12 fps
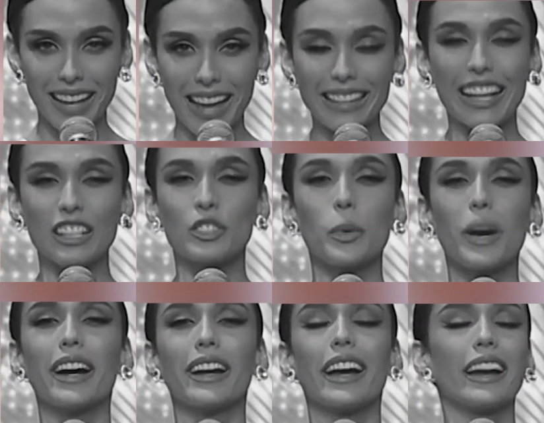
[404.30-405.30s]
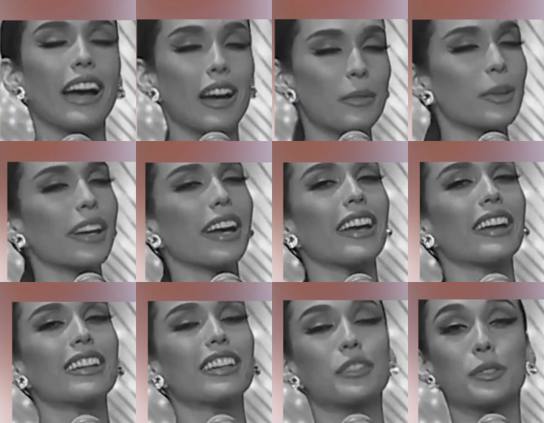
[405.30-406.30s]
That's why I advocate
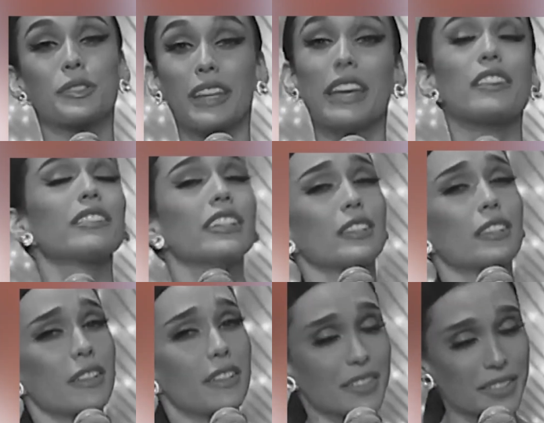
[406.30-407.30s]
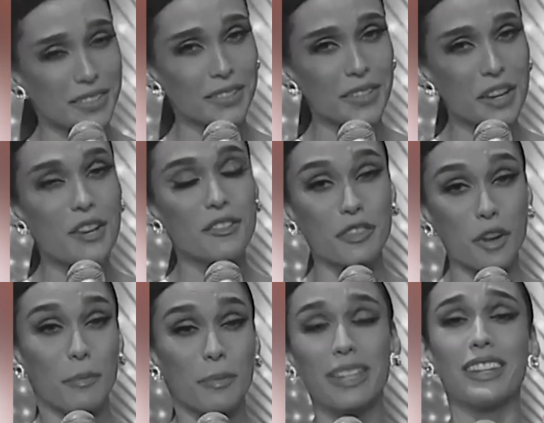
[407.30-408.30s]
to save little girls
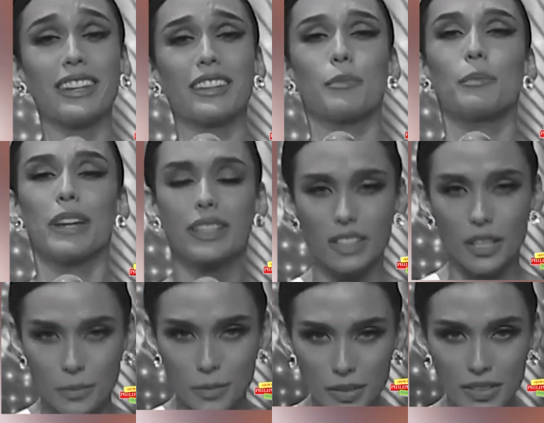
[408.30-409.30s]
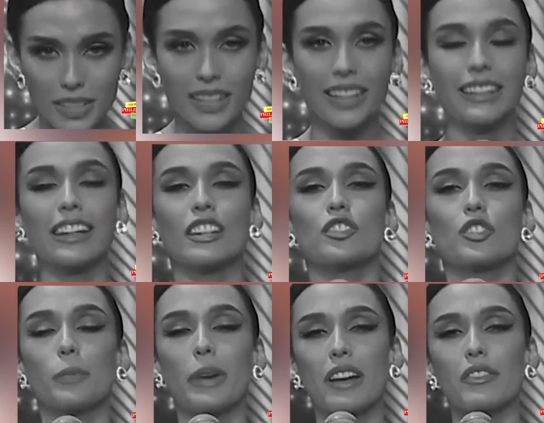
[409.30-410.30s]
from being victims they are
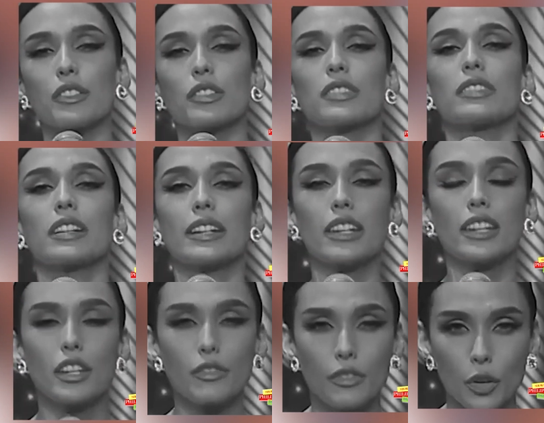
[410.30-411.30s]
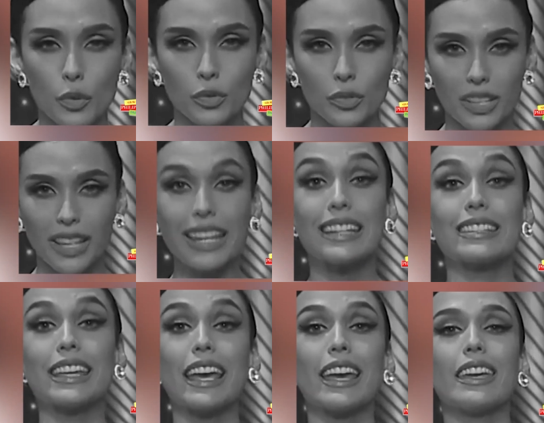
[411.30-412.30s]
survivors, they're heroes.
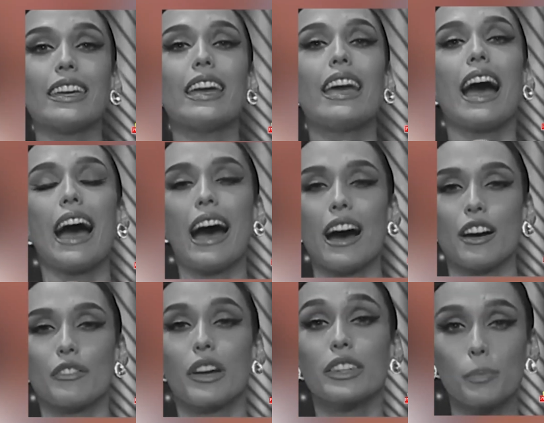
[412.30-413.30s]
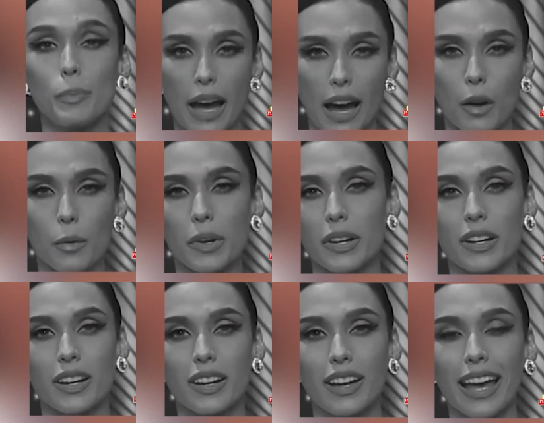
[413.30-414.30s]
They have the power,
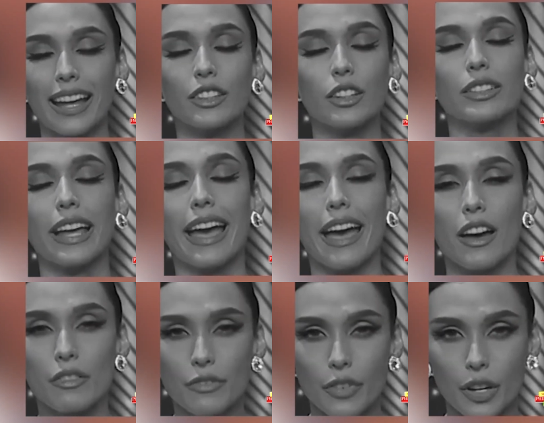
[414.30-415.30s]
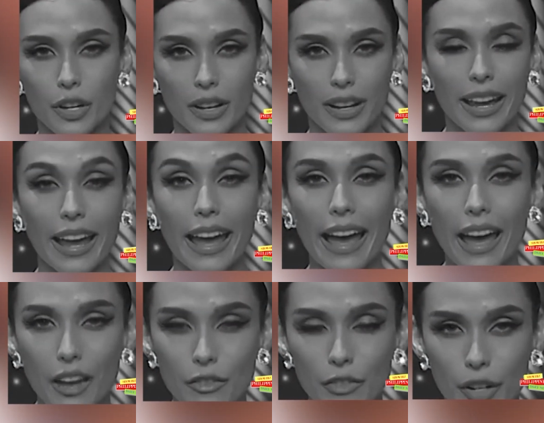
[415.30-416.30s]
and don't ever,
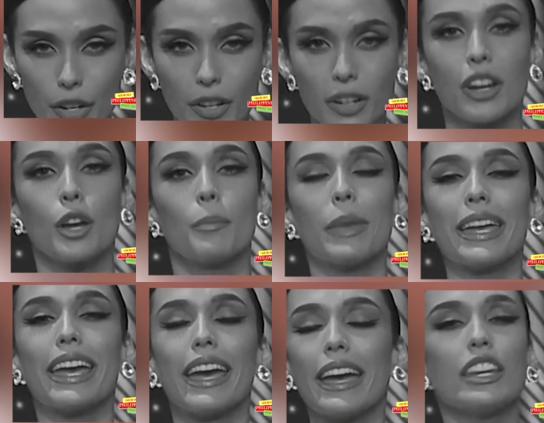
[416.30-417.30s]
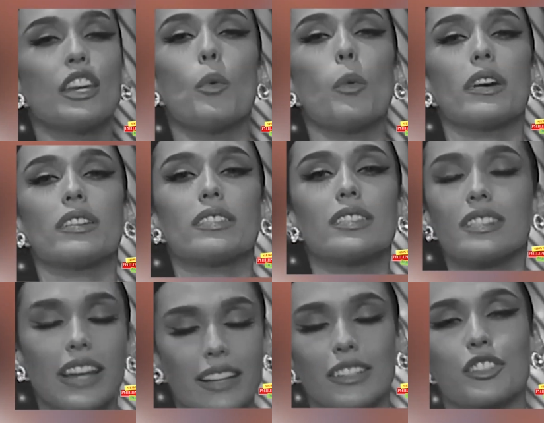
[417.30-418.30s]
ever make anyone
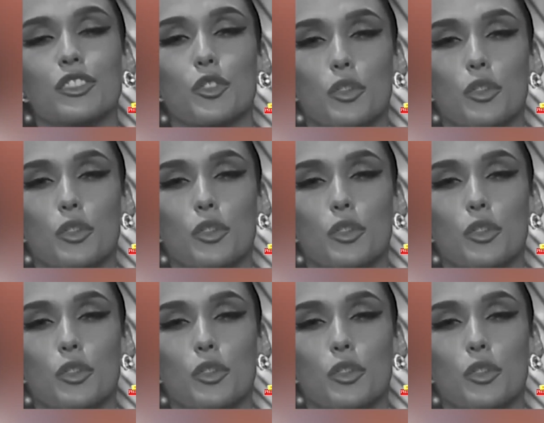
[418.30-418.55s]
silence your